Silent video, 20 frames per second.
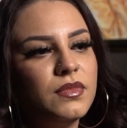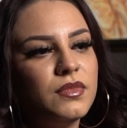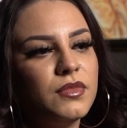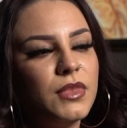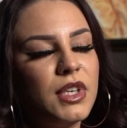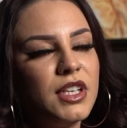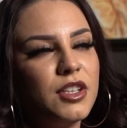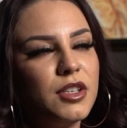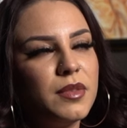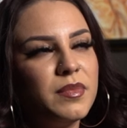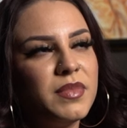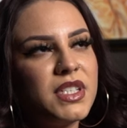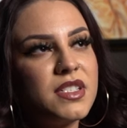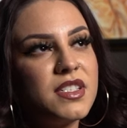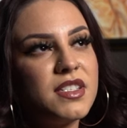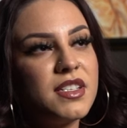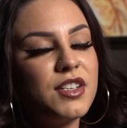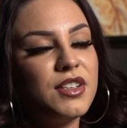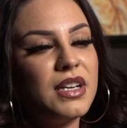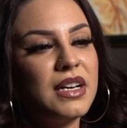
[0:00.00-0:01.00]
When you're
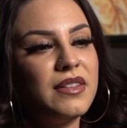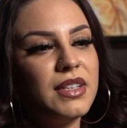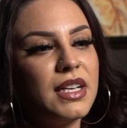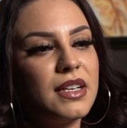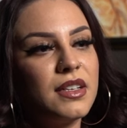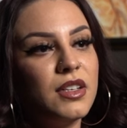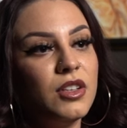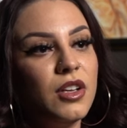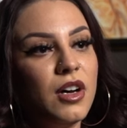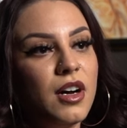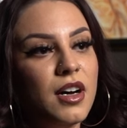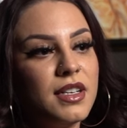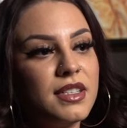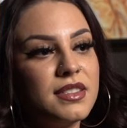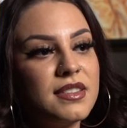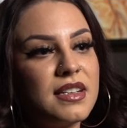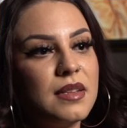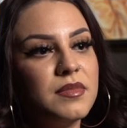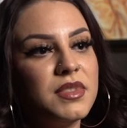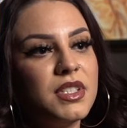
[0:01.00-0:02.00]
busted, you have like a lot
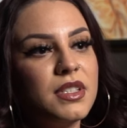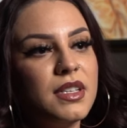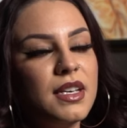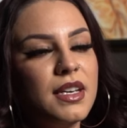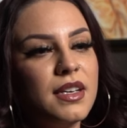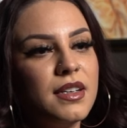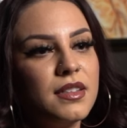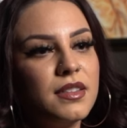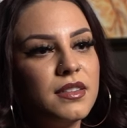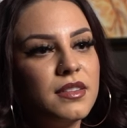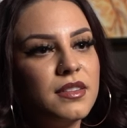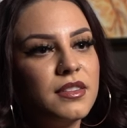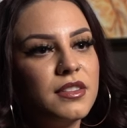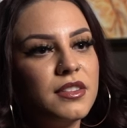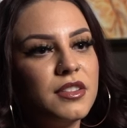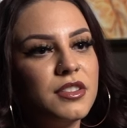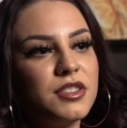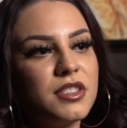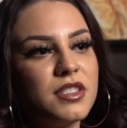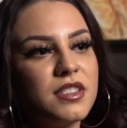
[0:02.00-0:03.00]
of time to think.
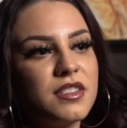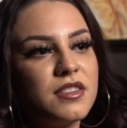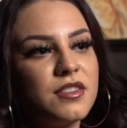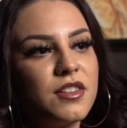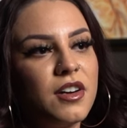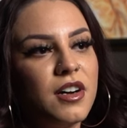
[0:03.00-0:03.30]
You're just